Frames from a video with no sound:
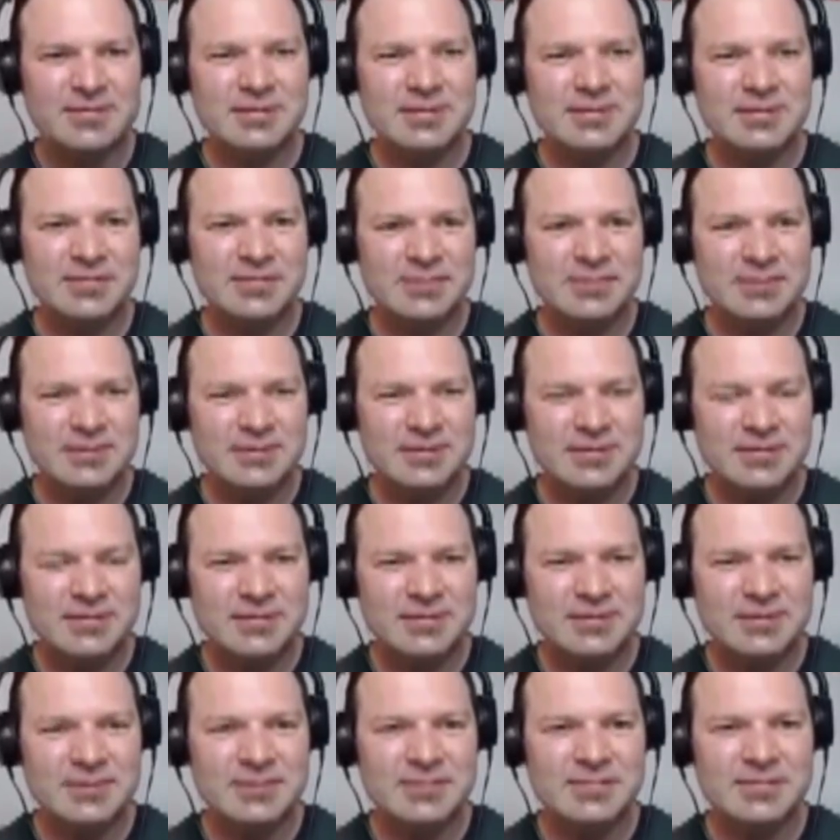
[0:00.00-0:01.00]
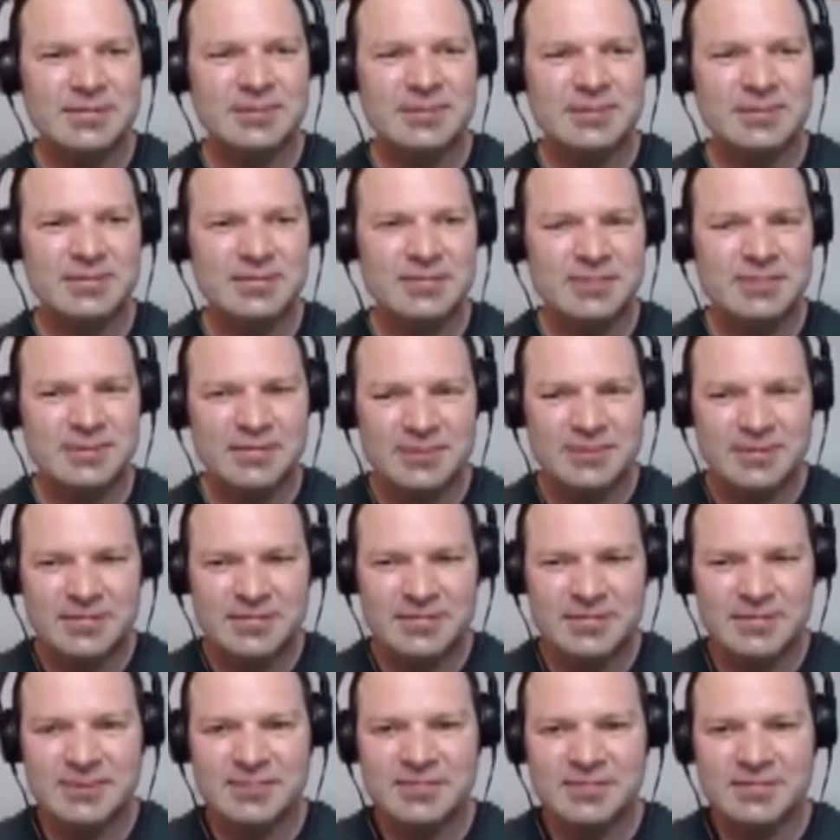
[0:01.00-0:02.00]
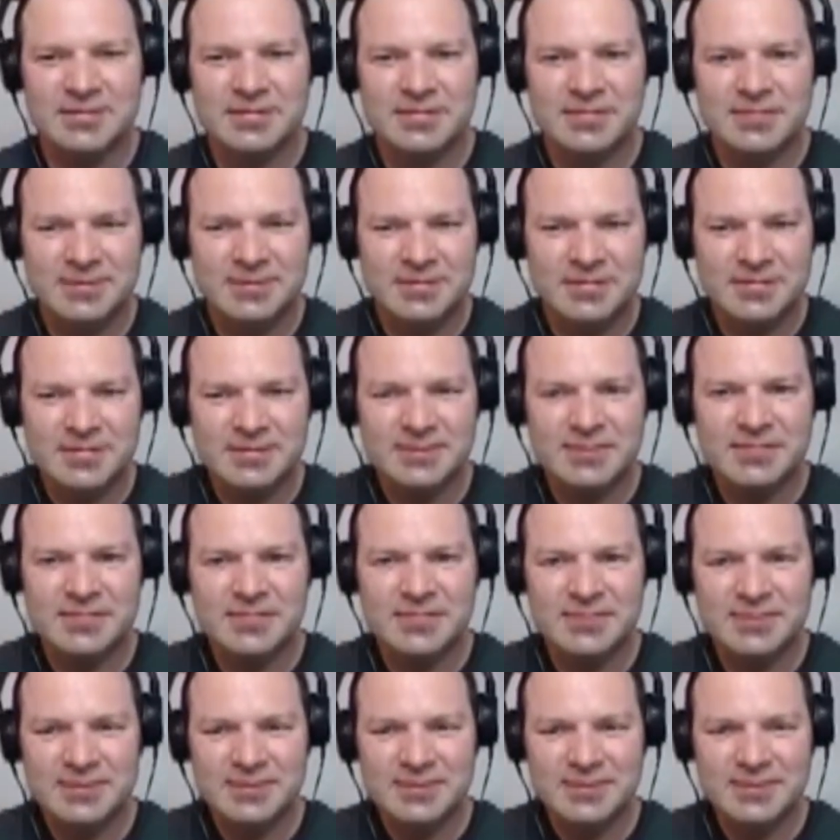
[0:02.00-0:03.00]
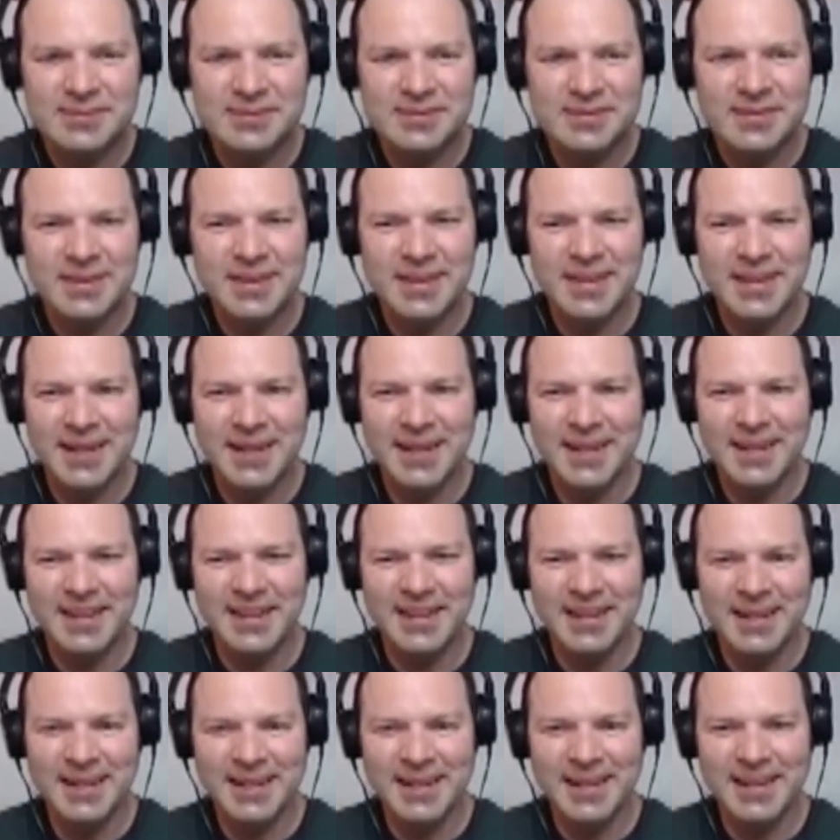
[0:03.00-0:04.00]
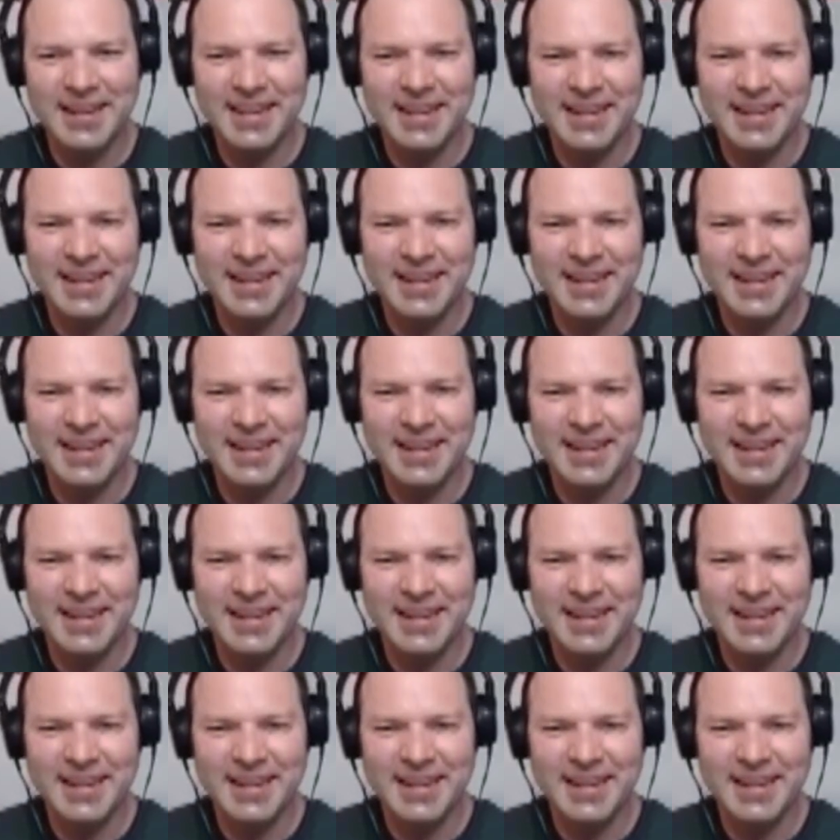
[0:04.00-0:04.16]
This person isn't speaking.